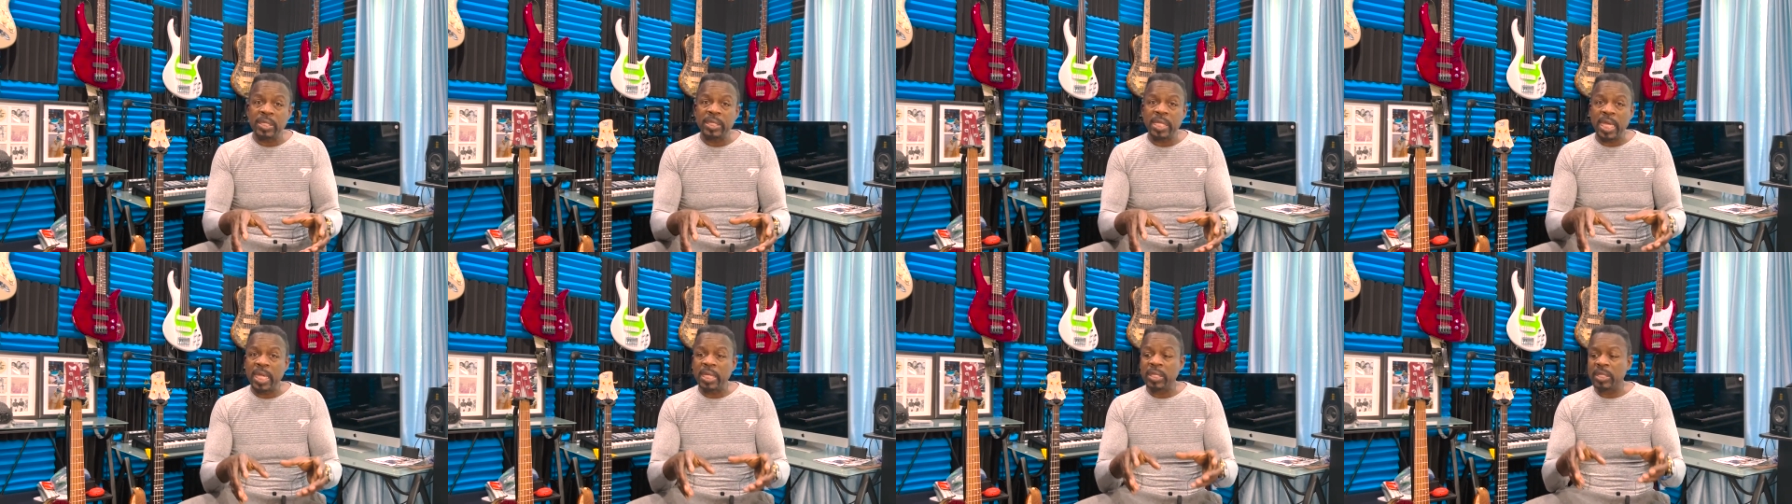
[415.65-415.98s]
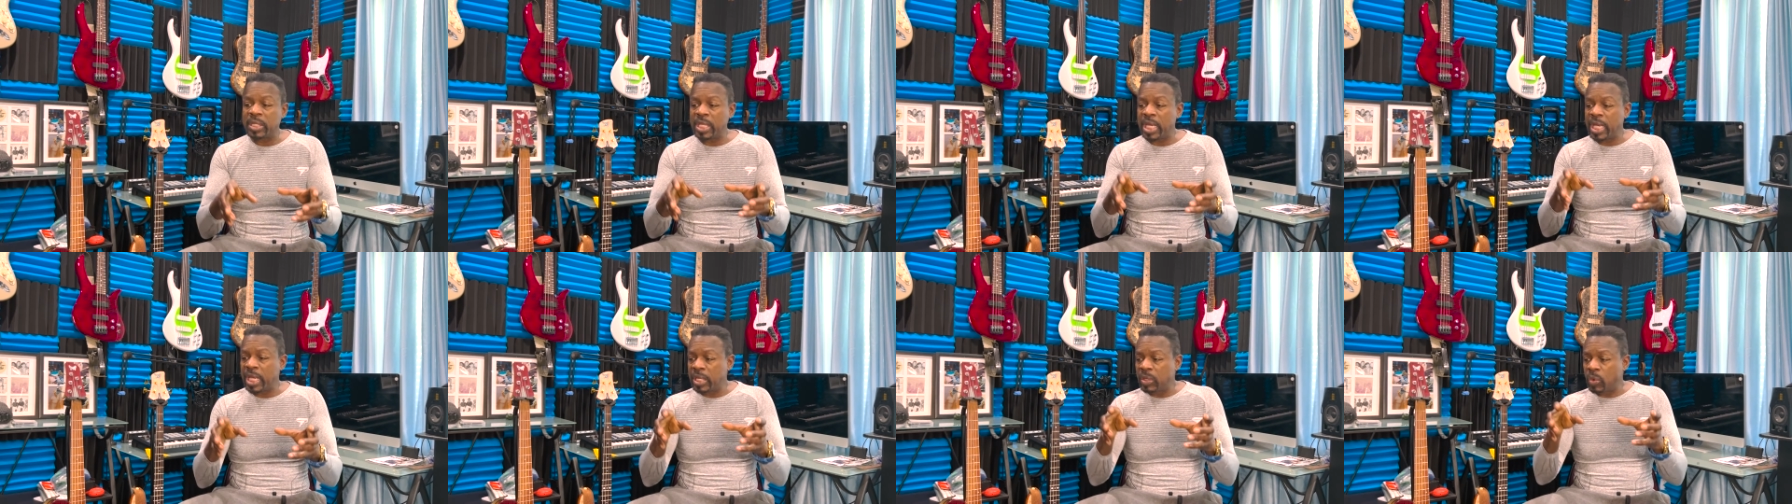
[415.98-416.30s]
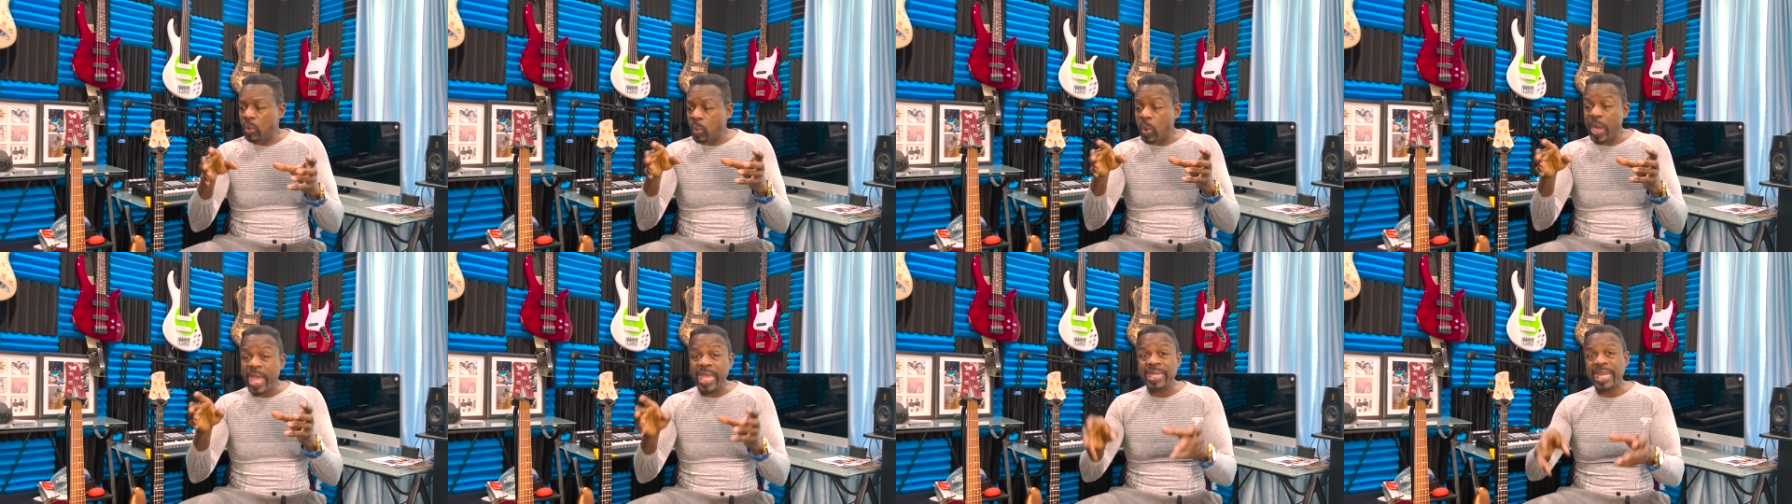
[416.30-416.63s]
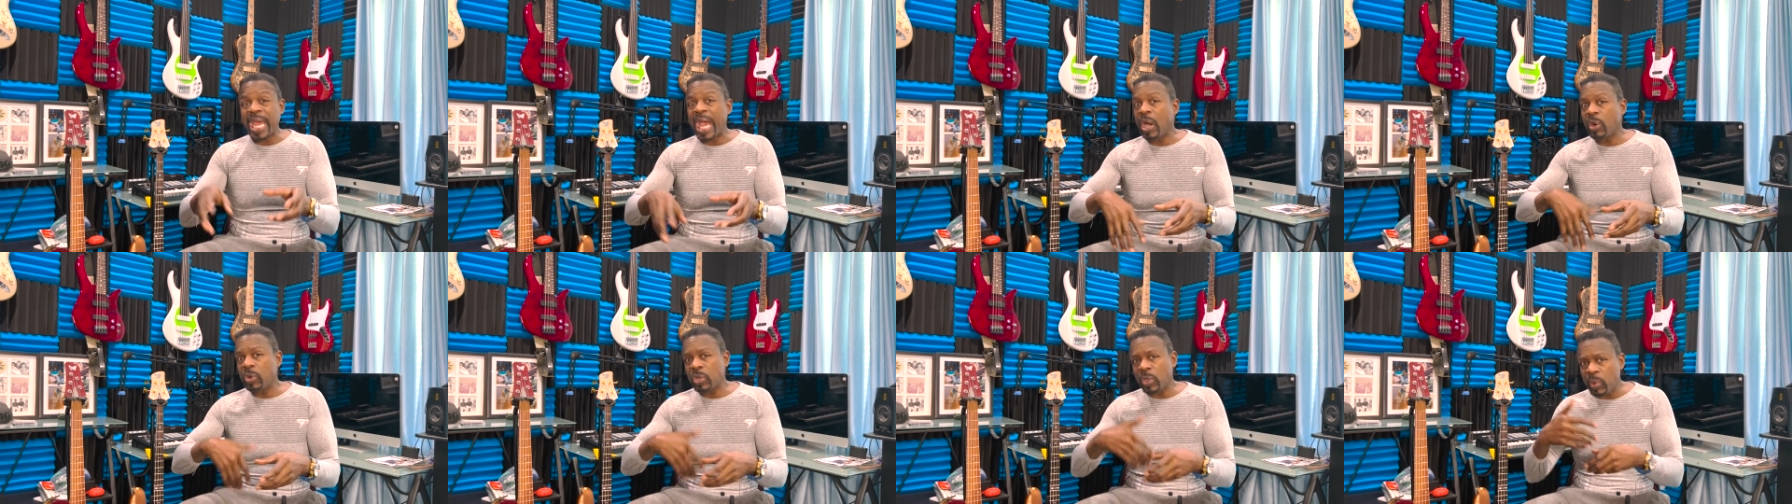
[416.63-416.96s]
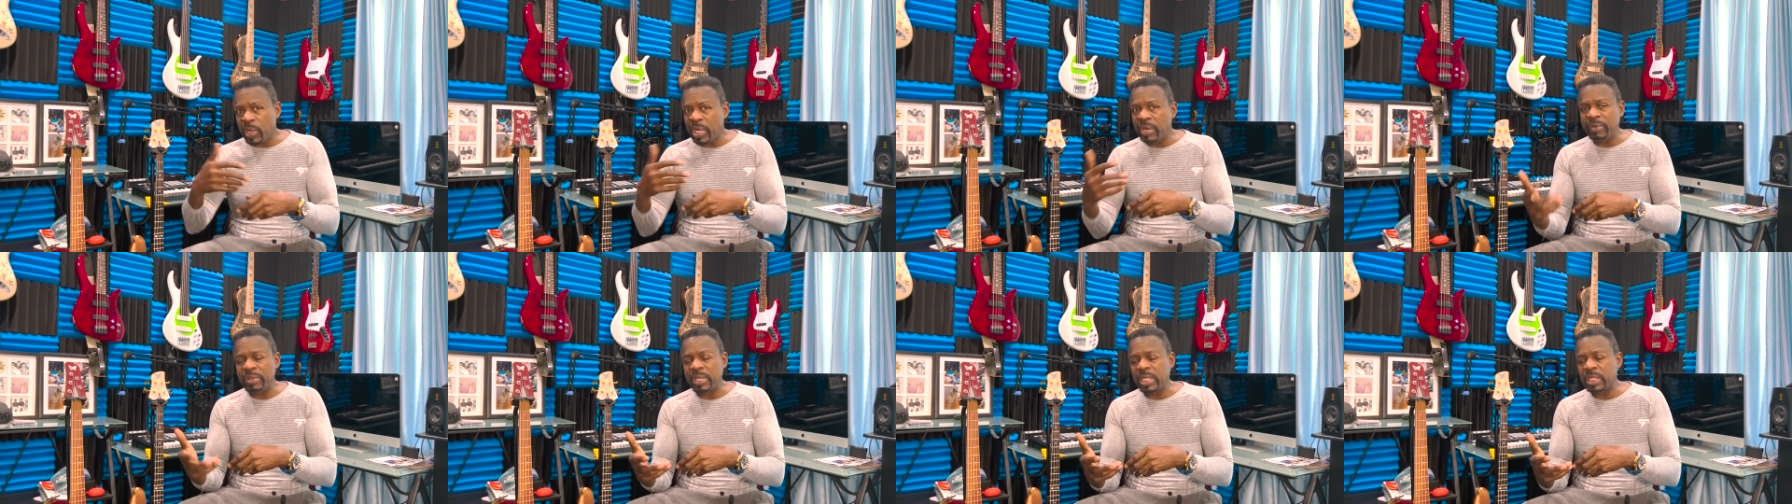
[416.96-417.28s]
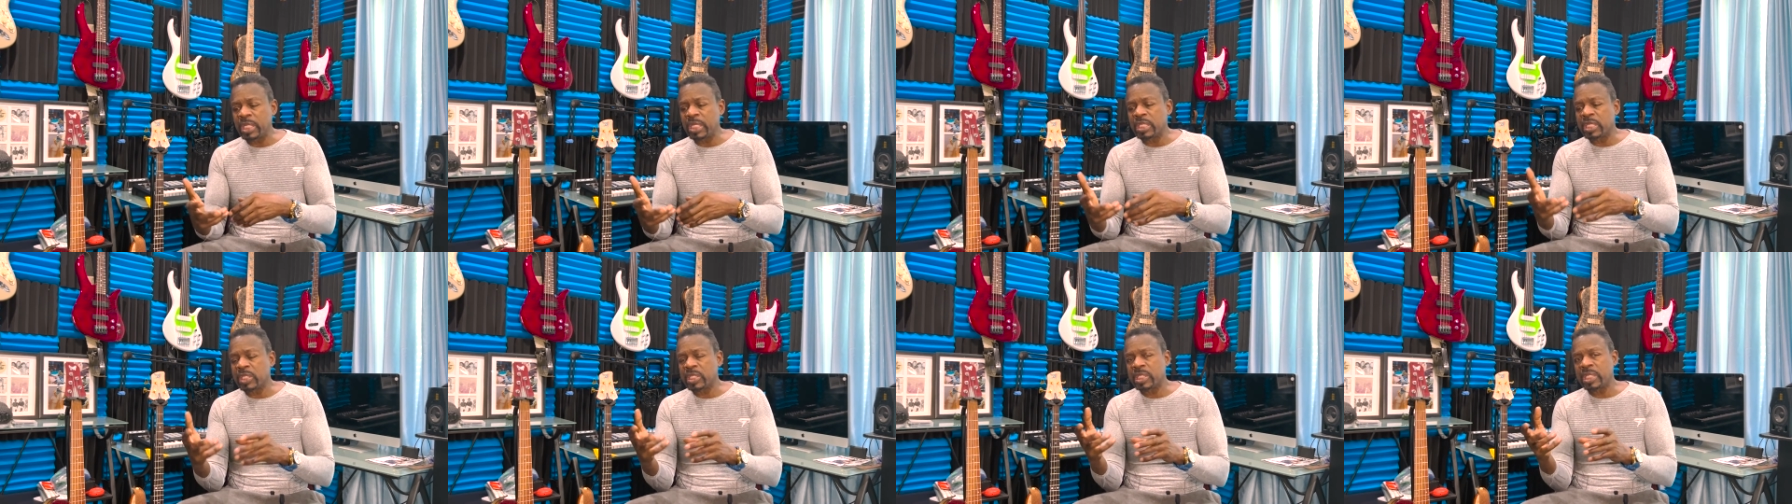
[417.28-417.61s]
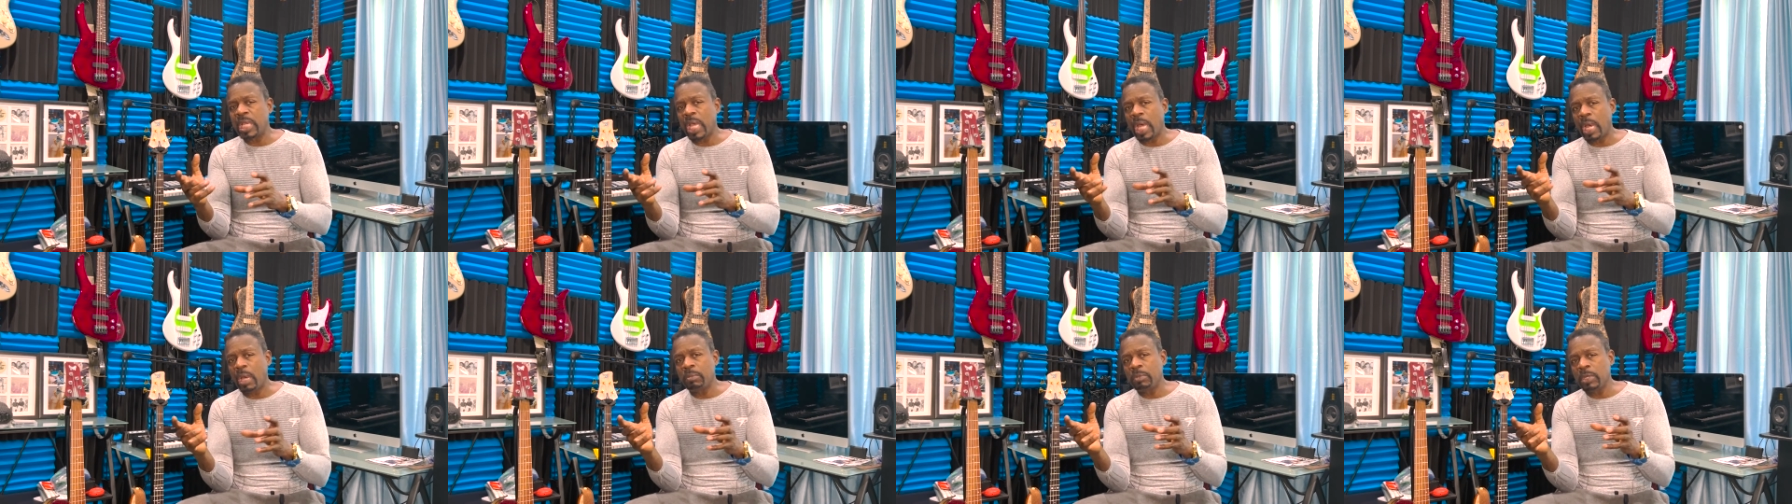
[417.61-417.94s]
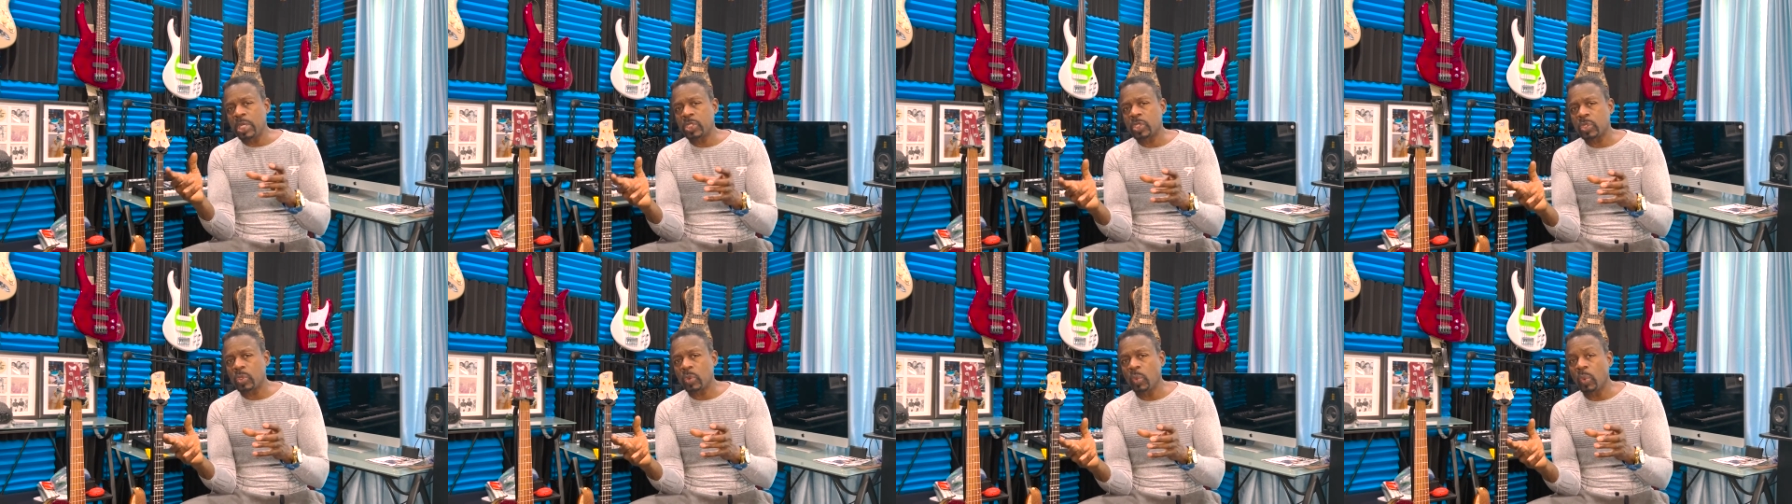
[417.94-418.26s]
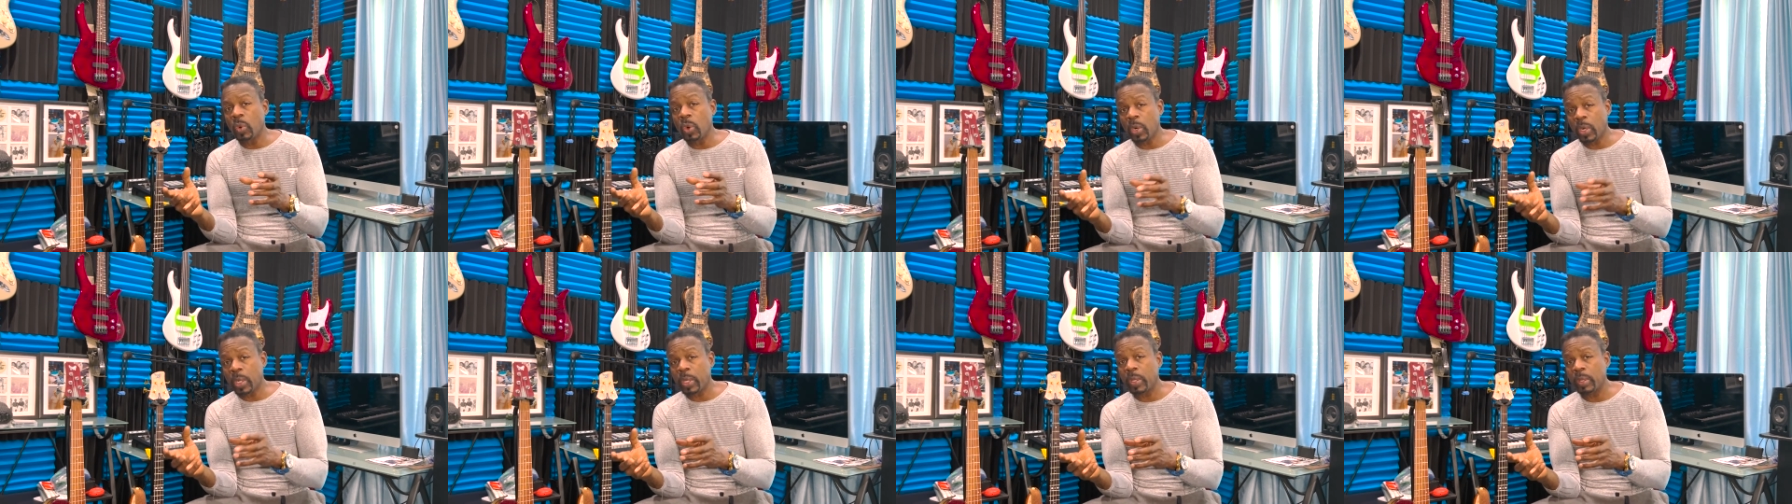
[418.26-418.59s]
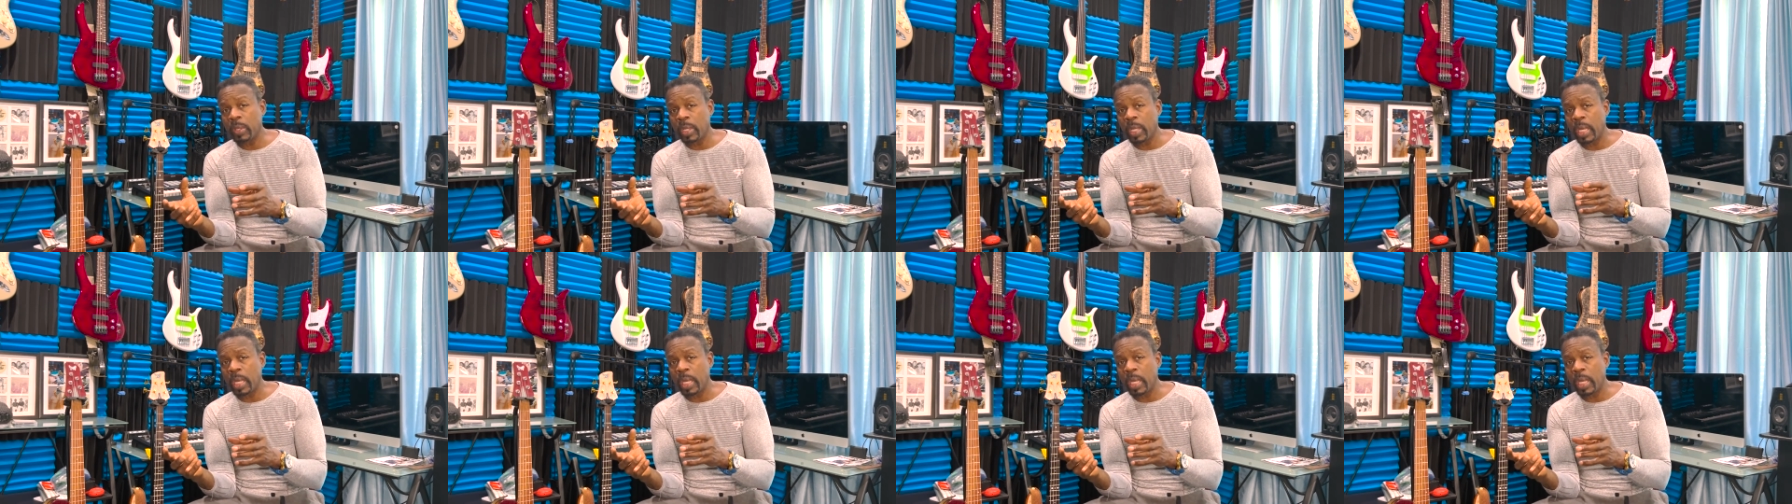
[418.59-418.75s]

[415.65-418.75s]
They, they weighed out or whatever they did to see how much work uh,